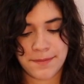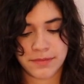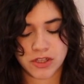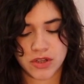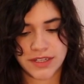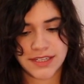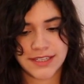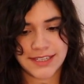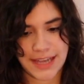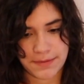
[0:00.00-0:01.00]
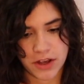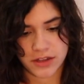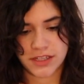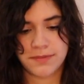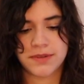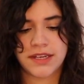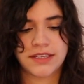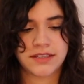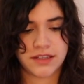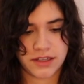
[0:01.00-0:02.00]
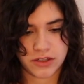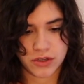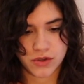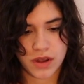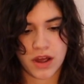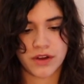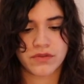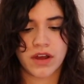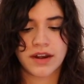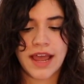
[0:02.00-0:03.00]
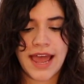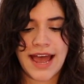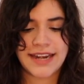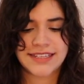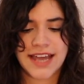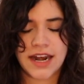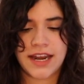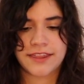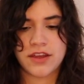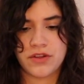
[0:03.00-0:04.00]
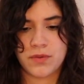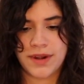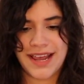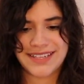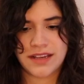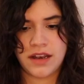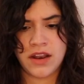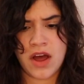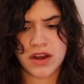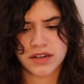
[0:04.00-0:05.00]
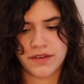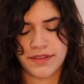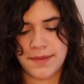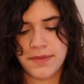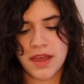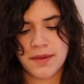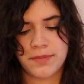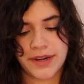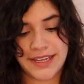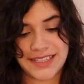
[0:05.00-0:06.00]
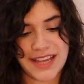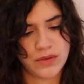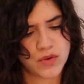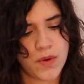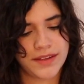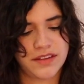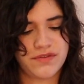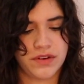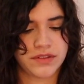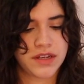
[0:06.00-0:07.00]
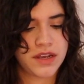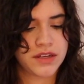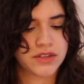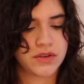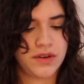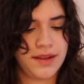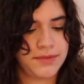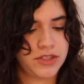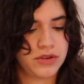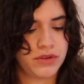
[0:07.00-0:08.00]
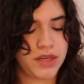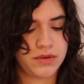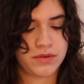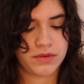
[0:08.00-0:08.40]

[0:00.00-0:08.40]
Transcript: So this is the same concept. It's also a hot rod, and it's kind of like the other one. It has a lot of them, but it sounds quite different. So let me show you.